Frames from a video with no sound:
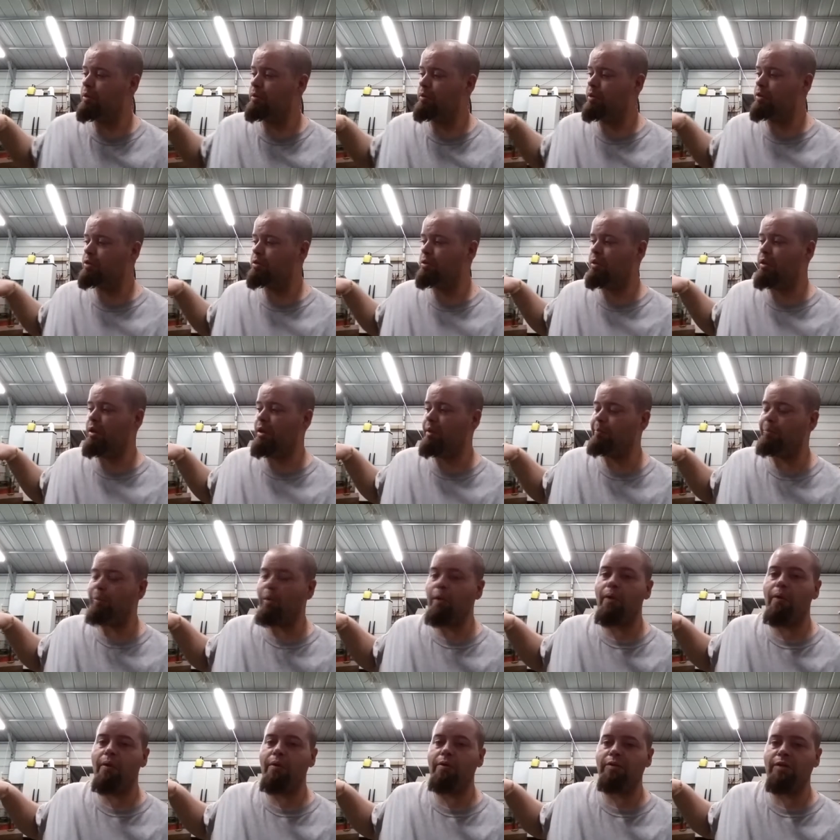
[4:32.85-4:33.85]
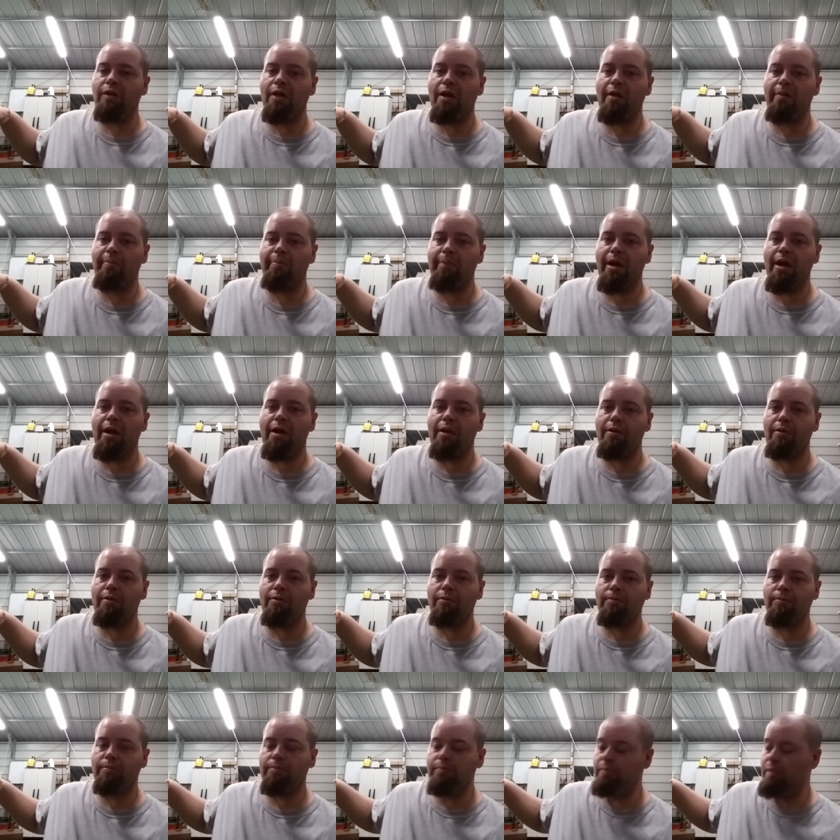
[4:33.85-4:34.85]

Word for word: these are like bar type patio